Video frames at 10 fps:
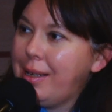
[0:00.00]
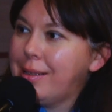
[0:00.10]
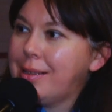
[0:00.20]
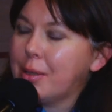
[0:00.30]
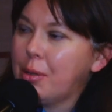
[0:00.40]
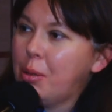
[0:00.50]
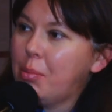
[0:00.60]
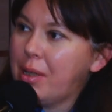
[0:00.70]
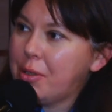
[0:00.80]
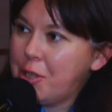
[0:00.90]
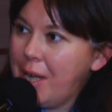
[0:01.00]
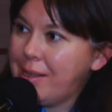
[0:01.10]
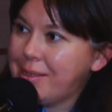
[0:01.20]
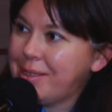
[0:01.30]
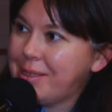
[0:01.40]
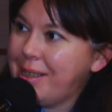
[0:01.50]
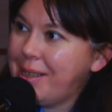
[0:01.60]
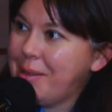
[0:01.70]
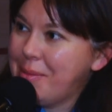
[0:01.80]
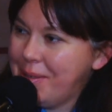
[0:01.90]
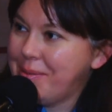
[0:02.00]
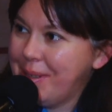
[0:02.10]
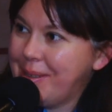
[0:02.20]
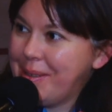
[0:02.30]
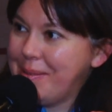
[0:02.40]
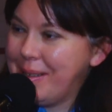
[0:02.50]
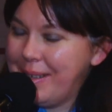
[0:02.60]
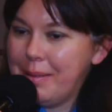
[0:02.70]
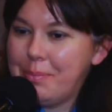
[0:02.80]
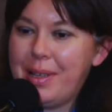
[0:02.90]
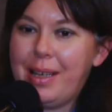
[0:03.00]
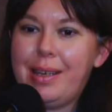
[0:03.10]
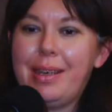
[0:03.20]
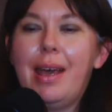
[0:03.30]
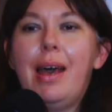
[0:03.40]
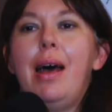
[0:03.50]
in the global chess play.